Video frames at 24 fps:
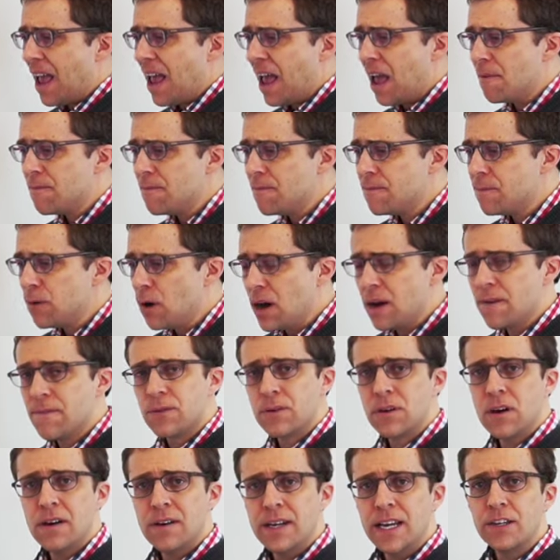have fought
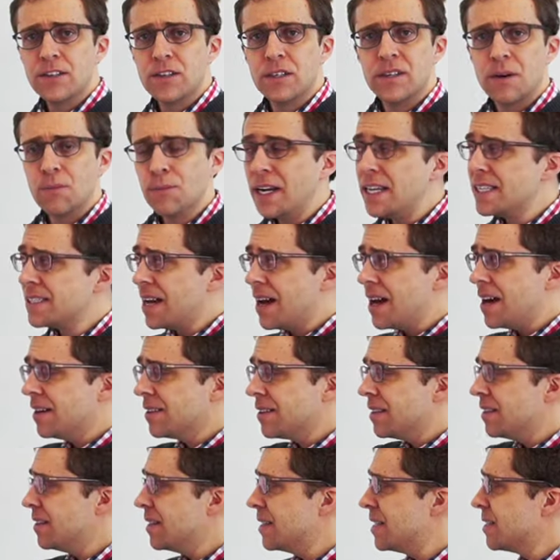for a nation that rates
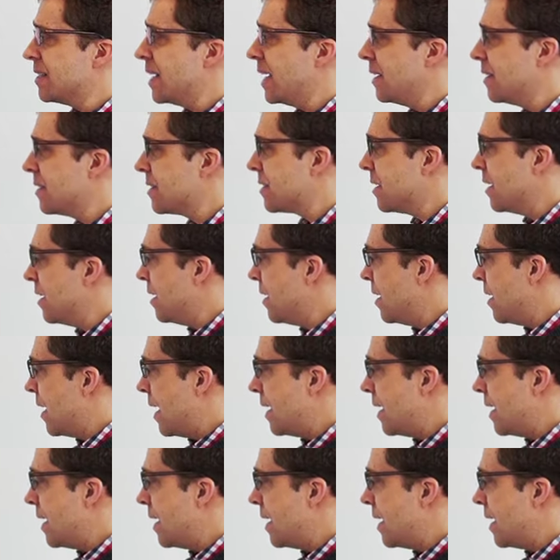higher than the state's.